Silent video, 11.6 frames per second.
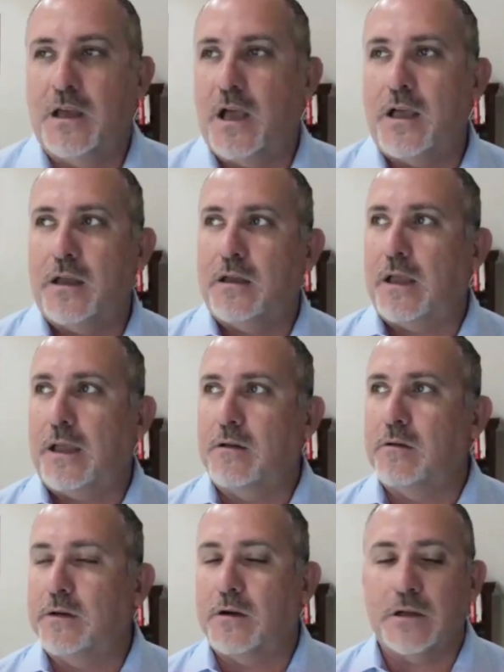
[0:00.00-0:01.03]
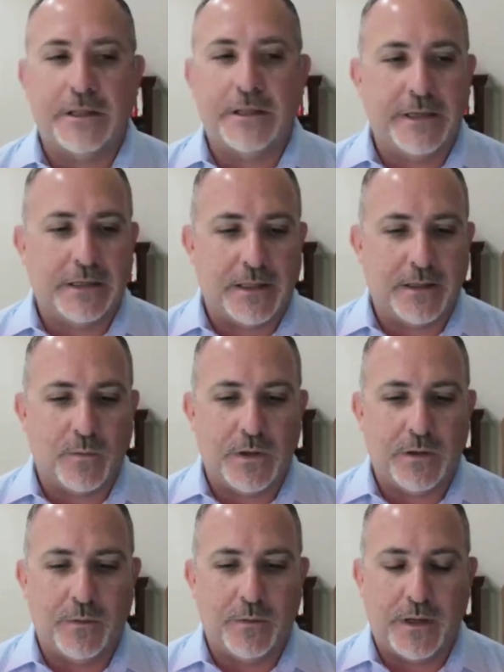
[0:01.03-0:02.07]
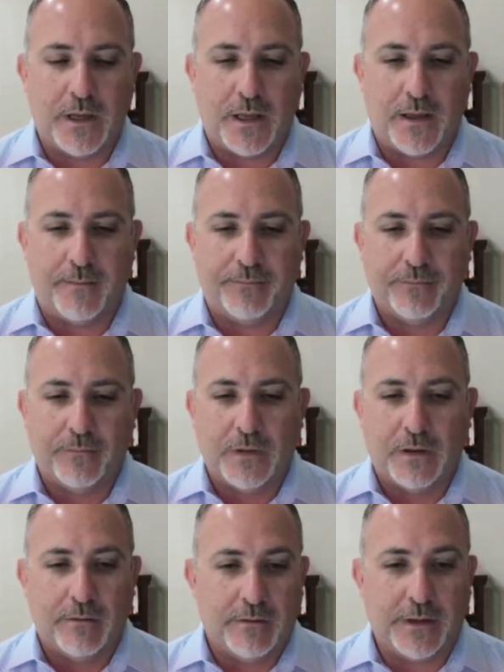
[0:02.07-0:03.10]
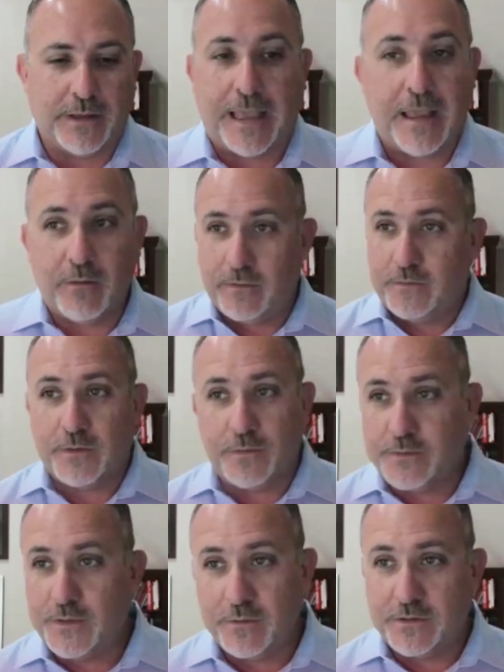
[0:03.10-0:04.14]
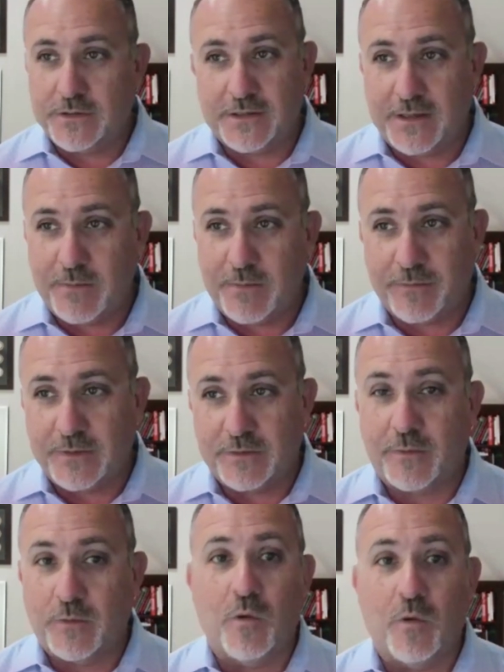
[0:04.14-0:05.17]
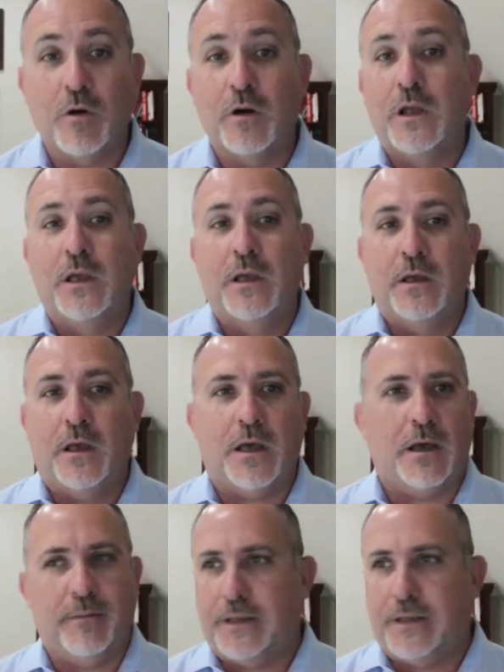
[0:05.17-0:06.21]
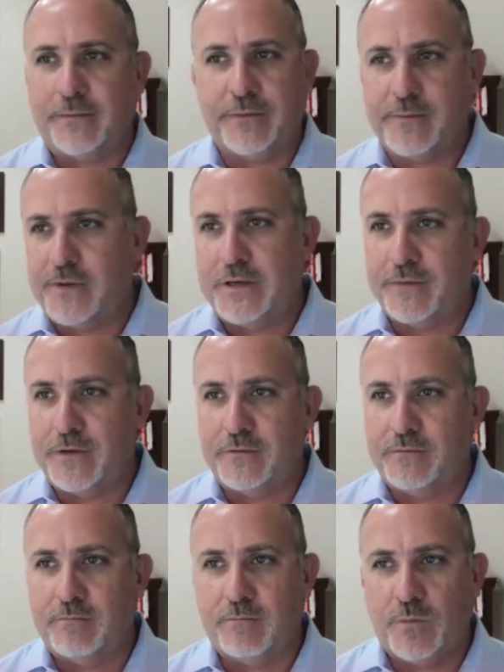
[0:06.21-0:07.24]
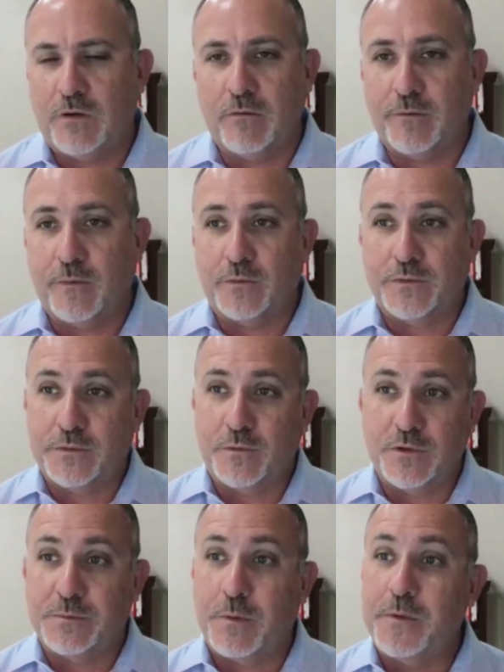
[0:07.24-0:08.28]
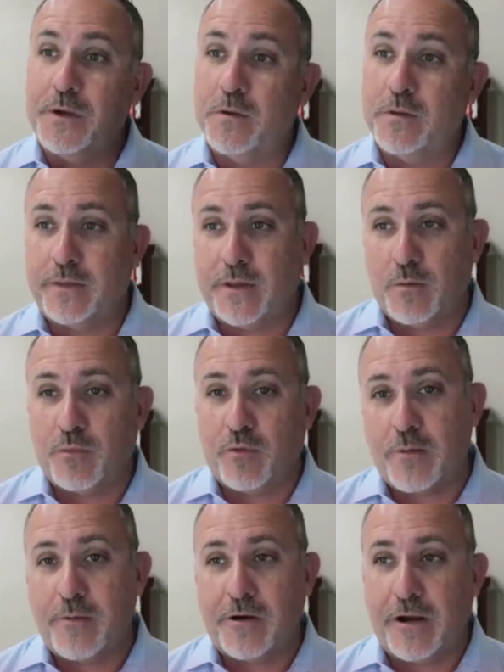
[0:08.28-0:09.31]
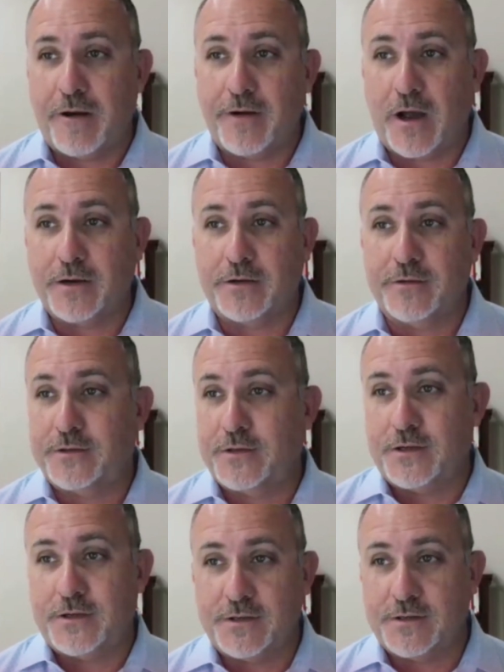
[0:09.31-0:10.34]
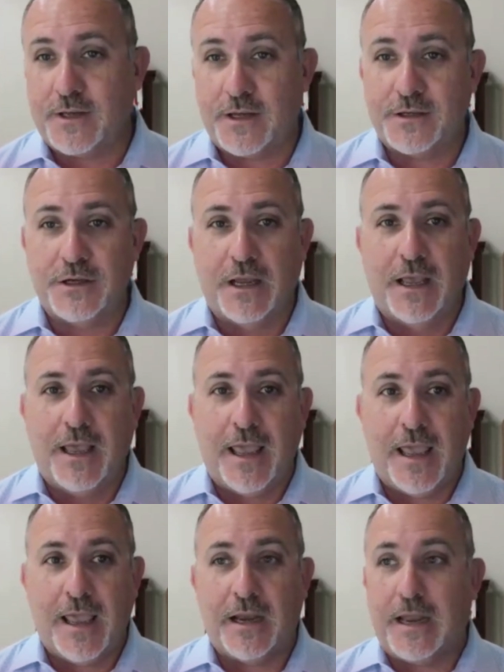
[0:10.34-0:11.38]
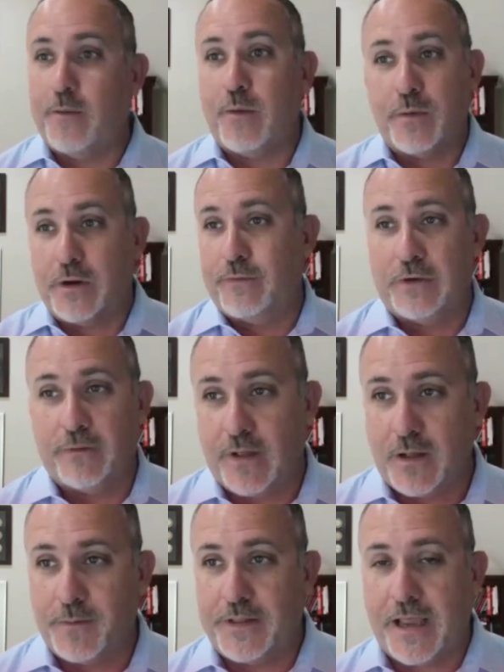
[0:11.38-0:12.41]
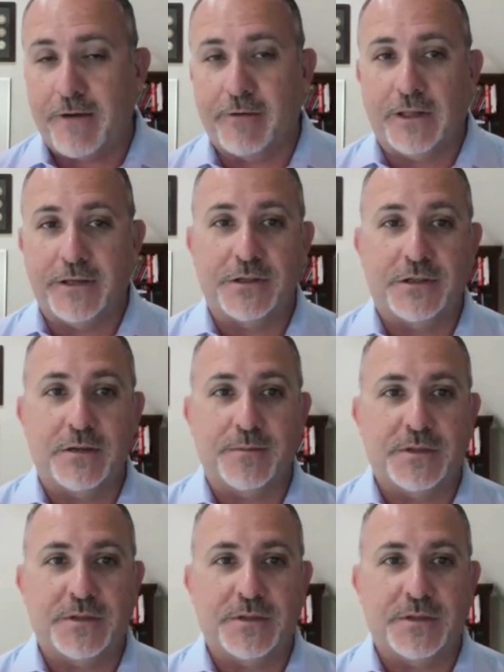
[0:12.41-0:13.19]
I know in our clinic, like we would like, hey, so and so just came in from this referral, or we get them from a different, referral source, but we know that their primary care doctor is such and such, and hey, we want to develop that relationship.